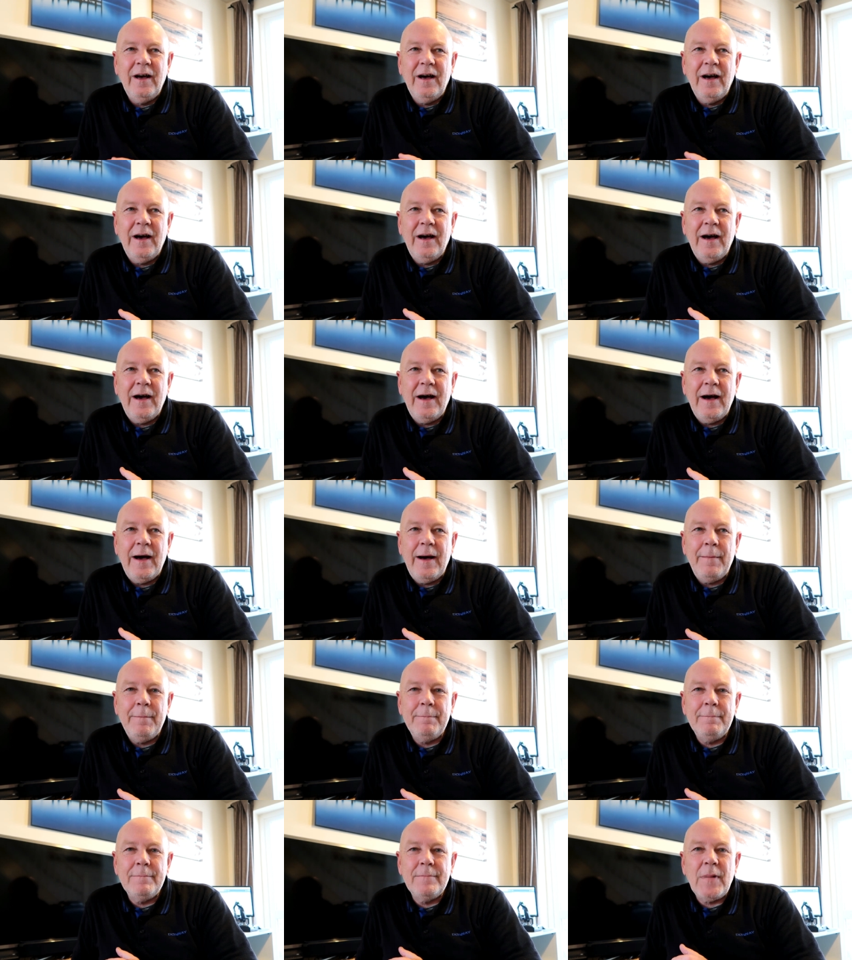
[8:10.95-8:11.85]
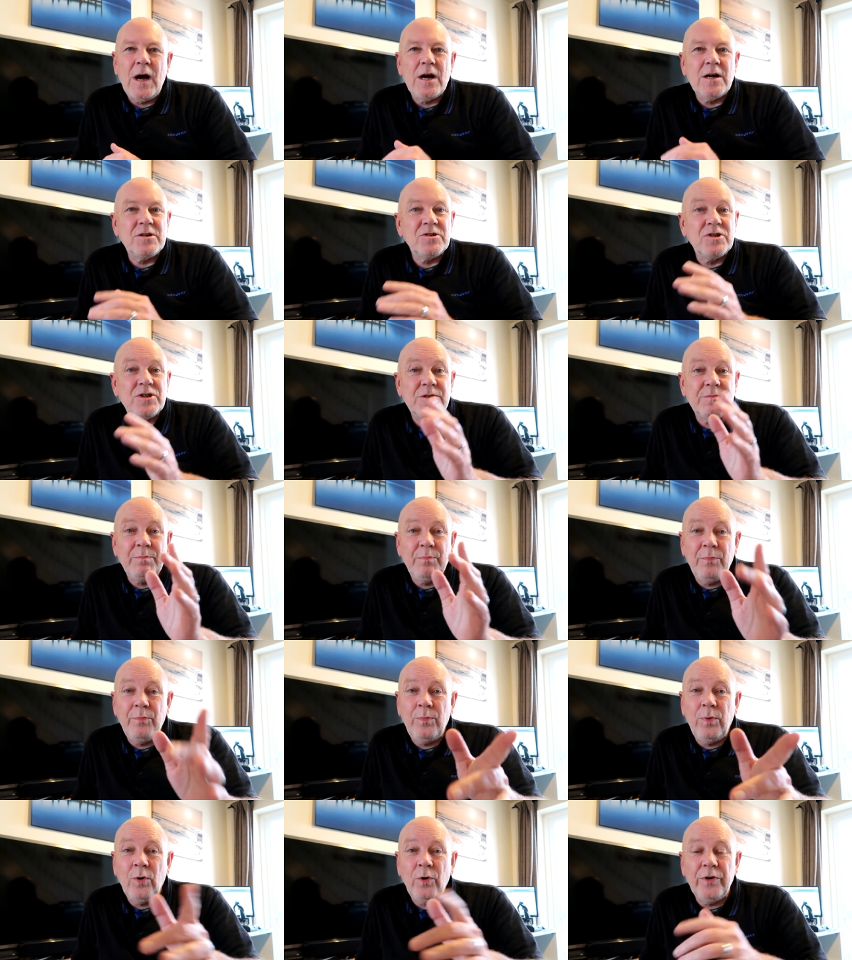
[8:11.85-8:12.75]
um, just
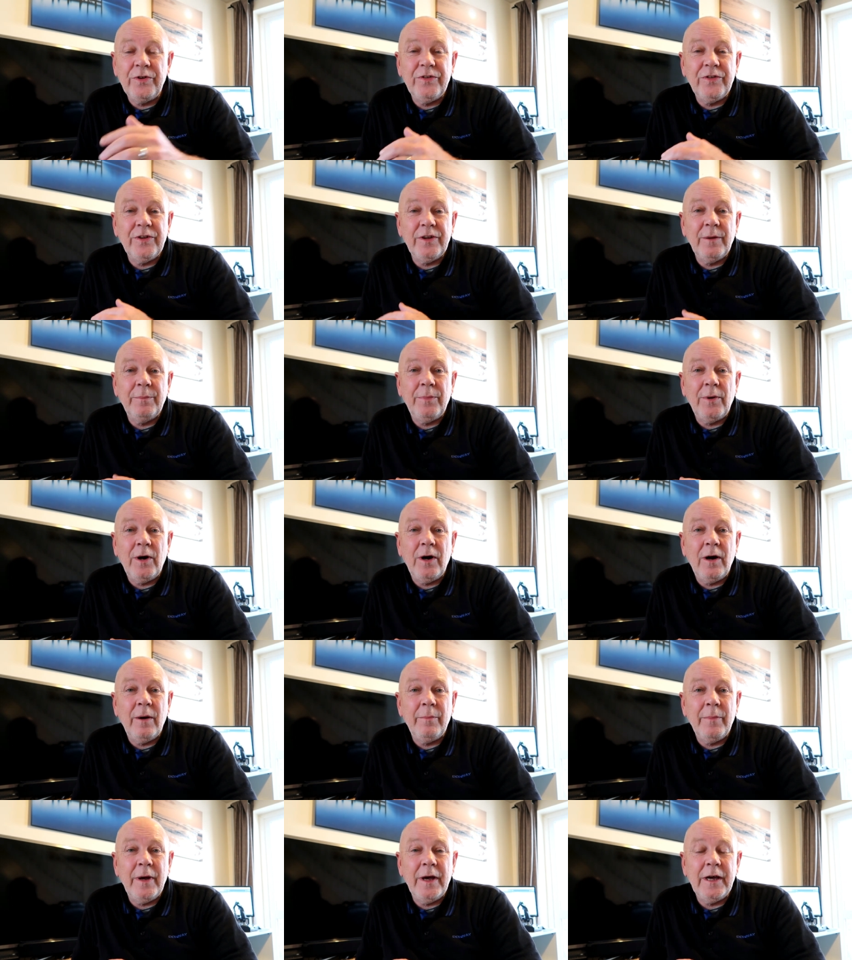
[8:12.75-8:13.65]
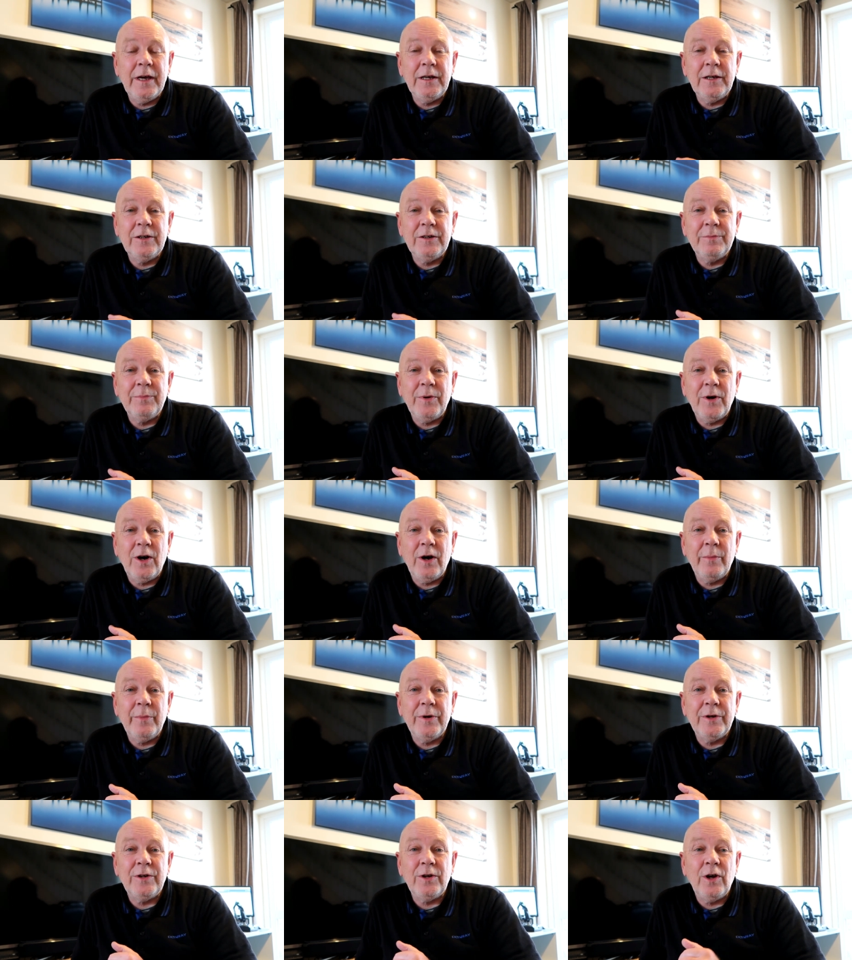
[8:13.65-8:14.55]
point at the barmaid,
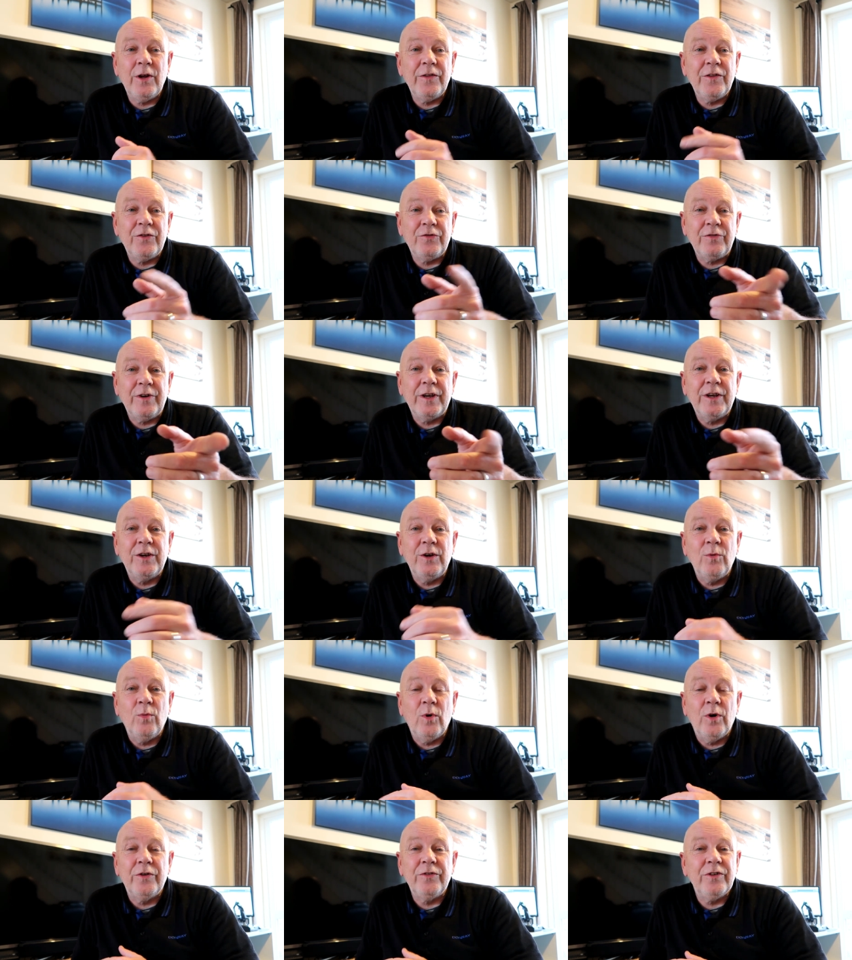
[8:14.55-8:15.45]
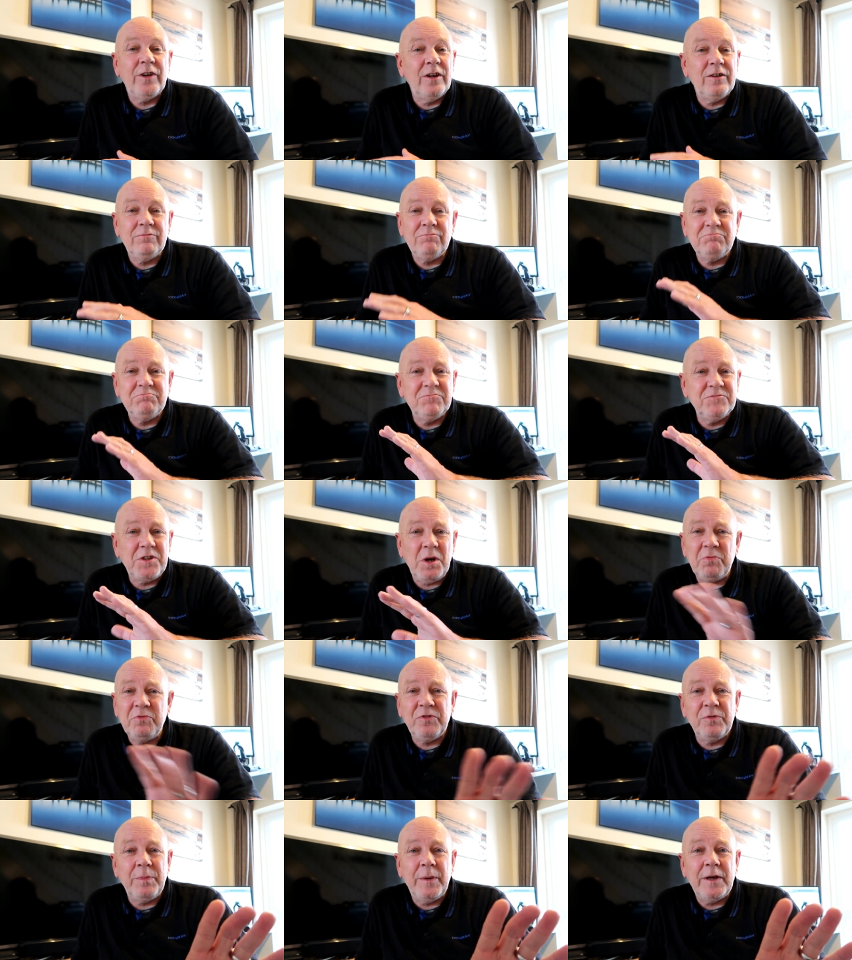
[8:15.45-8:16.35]
barman, at the drink you want.
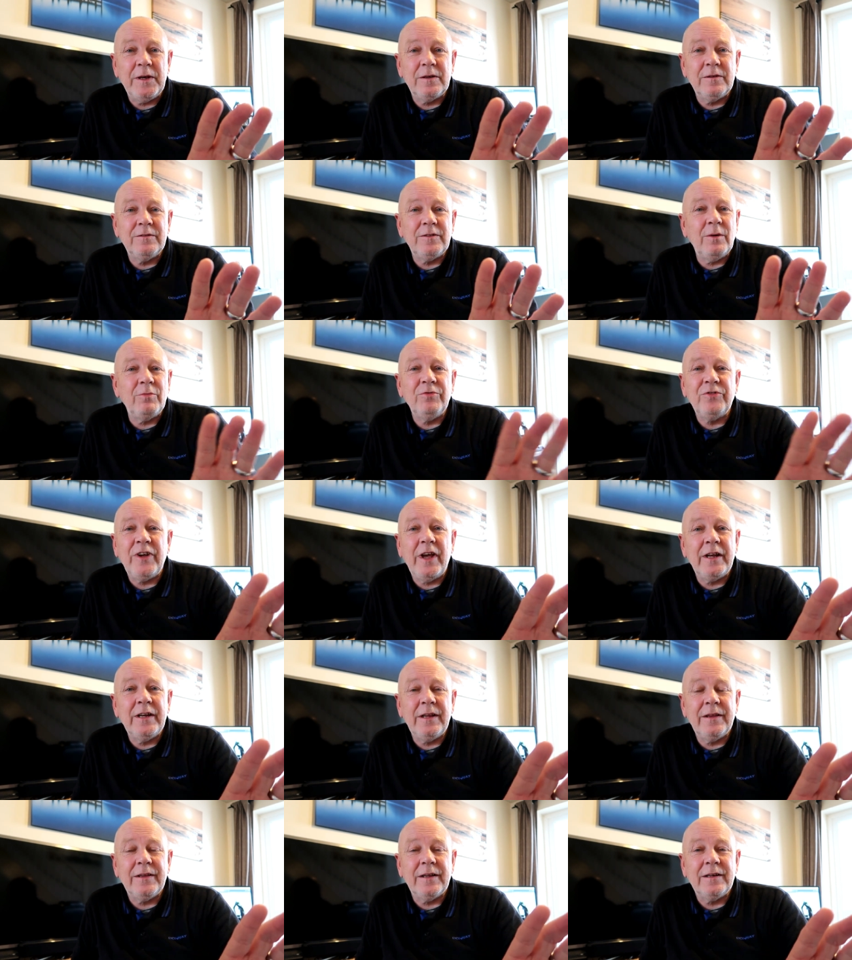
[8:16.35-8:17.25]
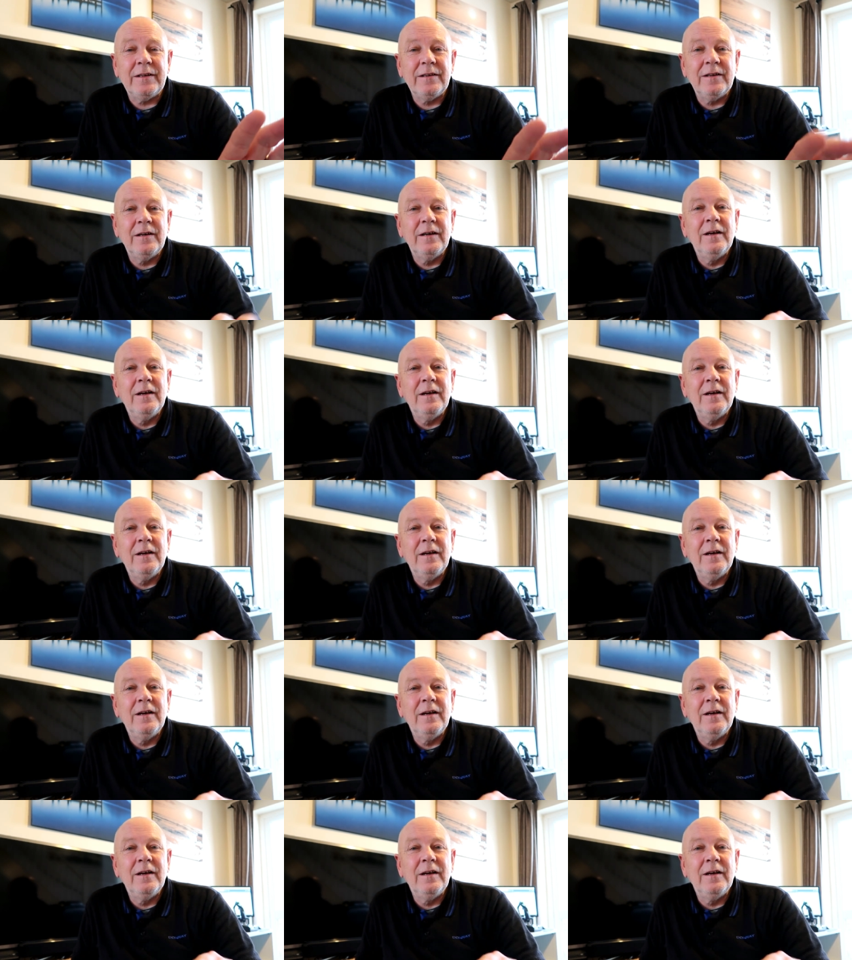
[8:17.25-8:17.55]
Don't speak, don't say anything.